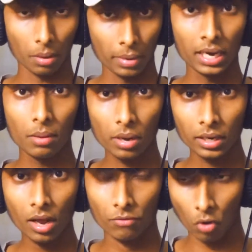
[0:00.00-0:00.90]

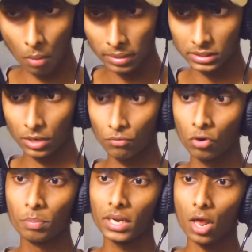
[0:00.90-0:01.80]
commendable enough. Obviously, it
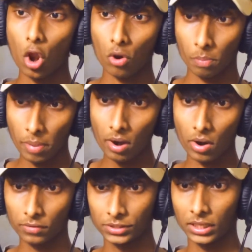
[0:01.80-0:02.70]
would be a lot
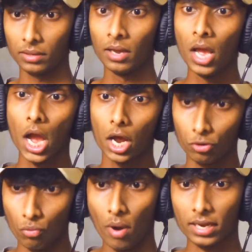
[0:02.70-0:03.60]
better if she
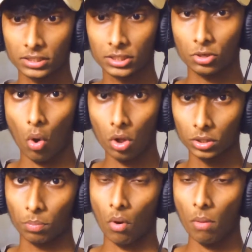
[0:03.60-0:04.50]
addressed
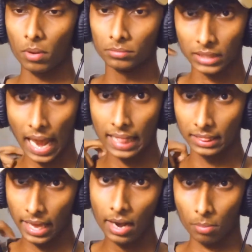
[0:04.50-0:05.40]
all the problems
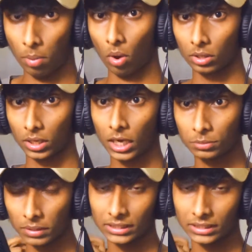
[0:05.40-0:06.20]
and then apologized,